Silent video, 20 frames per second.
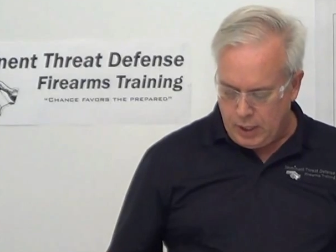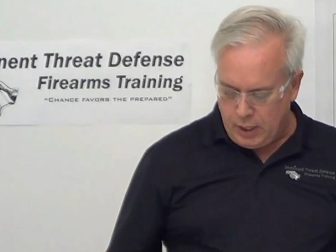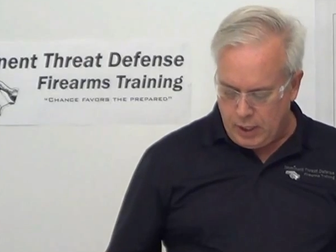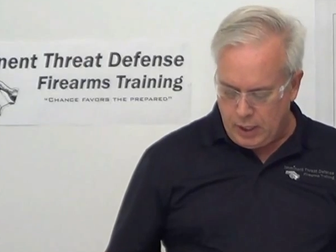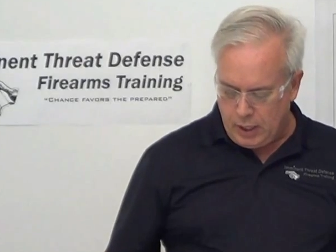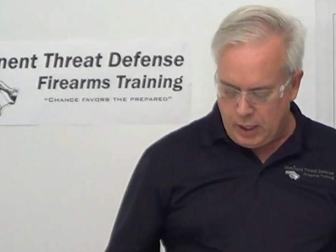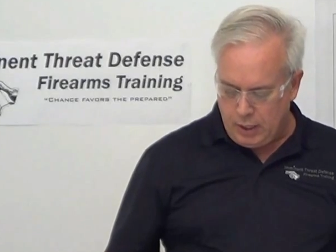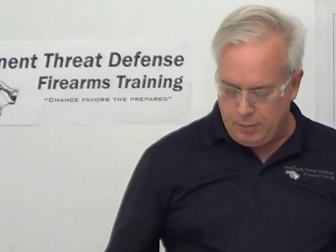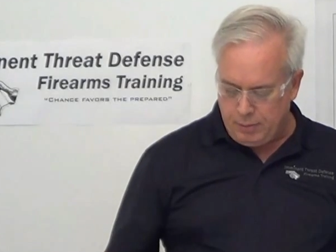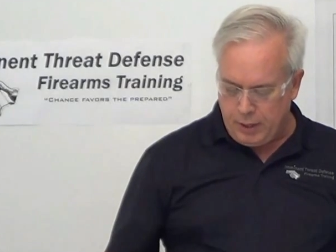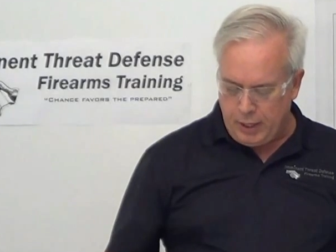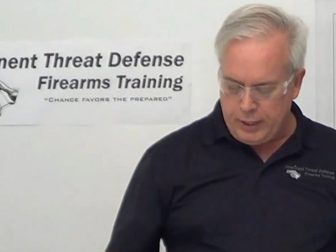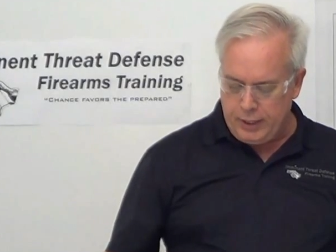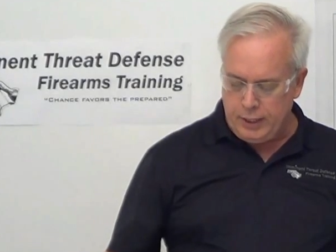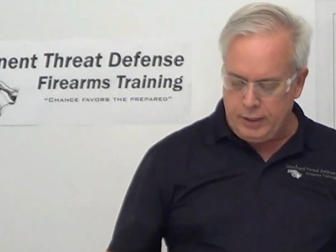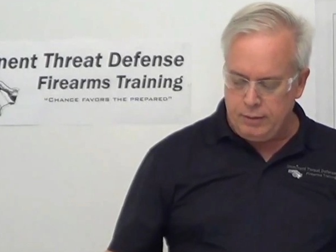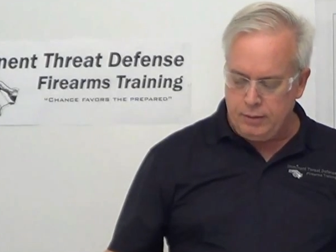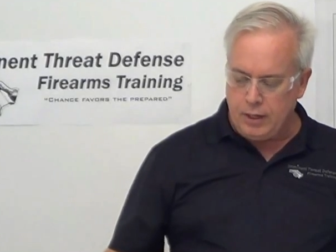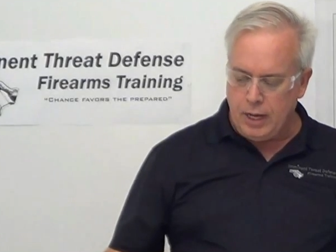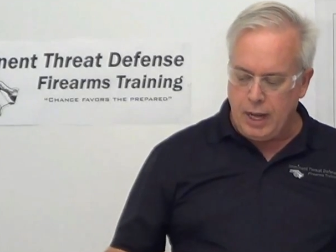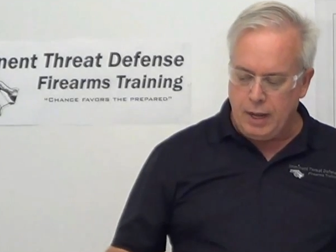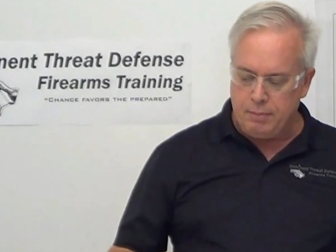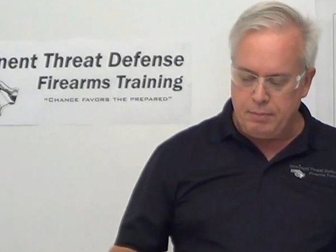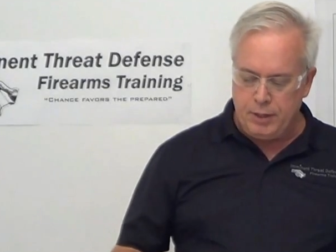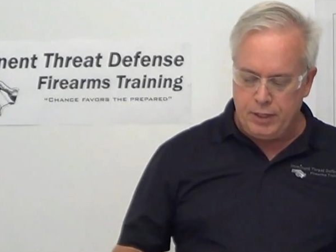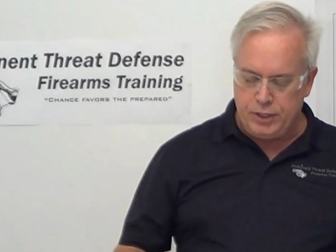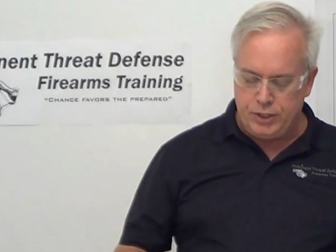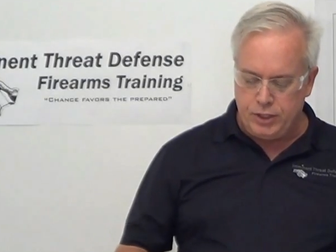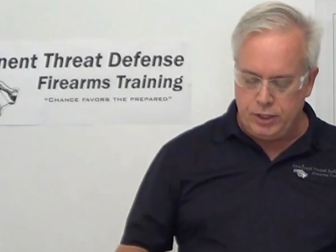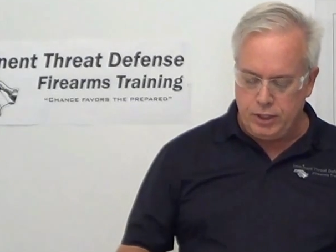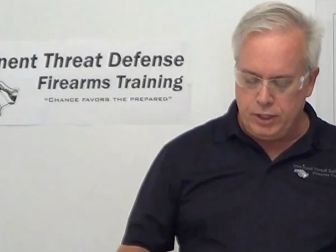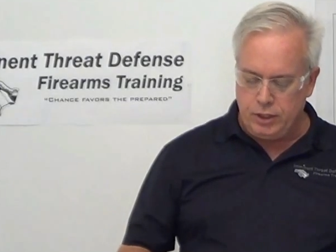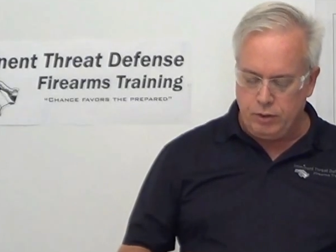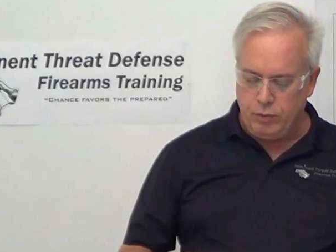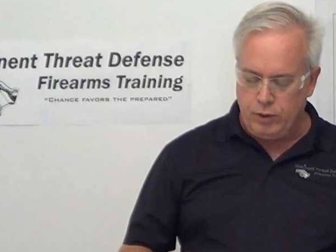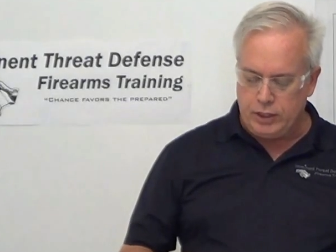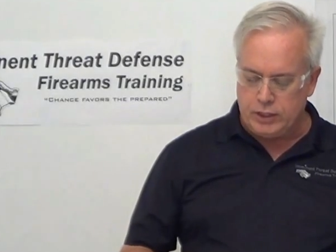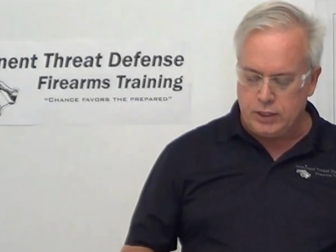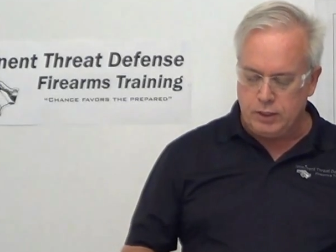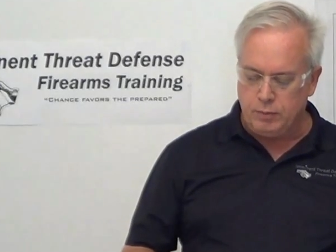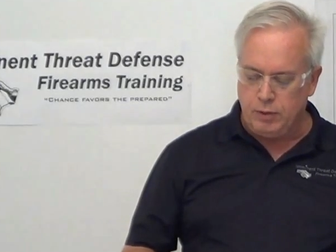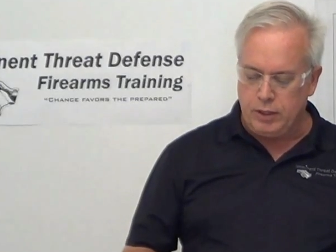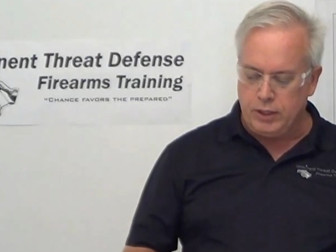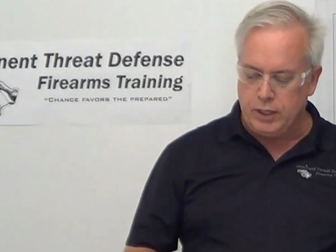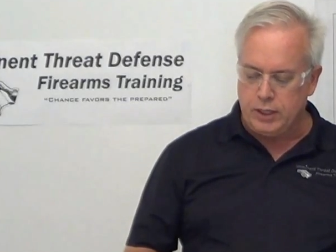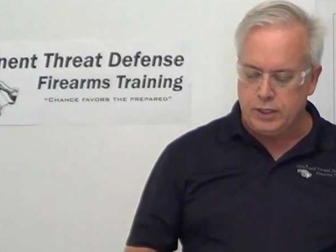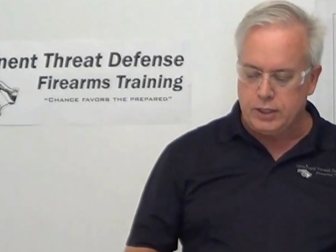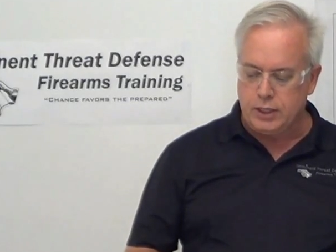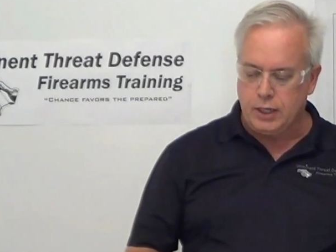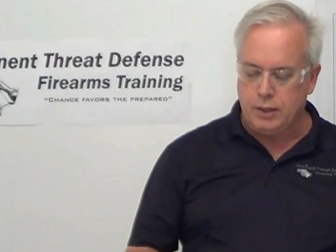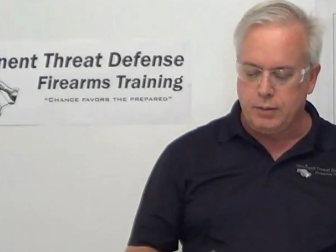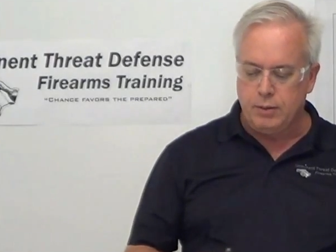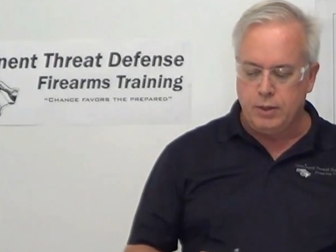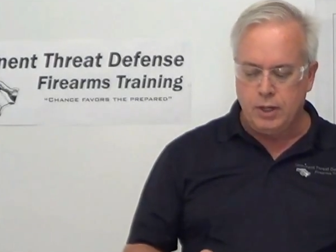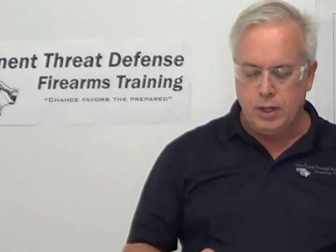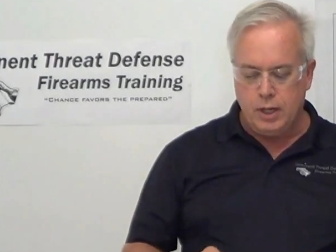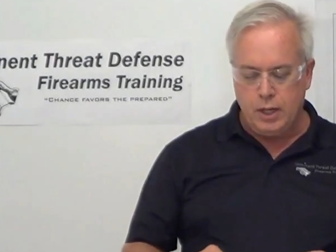I did not mention in the reassembly that